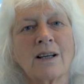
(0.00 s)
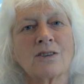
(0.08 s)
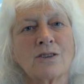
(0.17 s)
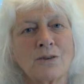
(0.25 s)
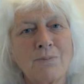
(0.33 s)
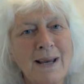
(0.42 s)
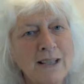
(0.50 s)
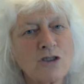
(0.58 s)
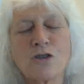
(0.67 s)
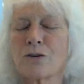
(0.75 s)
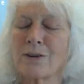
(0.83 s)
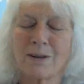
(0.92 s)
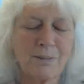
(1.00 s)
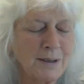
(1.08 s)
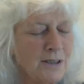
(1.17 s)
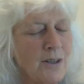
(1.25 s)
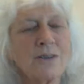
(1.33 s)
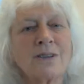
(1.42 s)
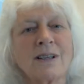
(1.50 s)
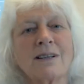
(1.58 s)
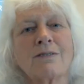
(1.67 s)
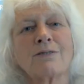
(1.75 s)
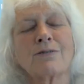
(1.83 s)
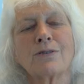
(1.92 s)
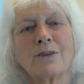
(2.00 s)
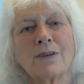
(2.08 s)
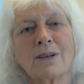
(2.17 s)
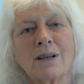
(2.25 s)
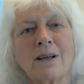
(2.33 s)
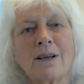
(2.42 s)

to make sure that we don't have further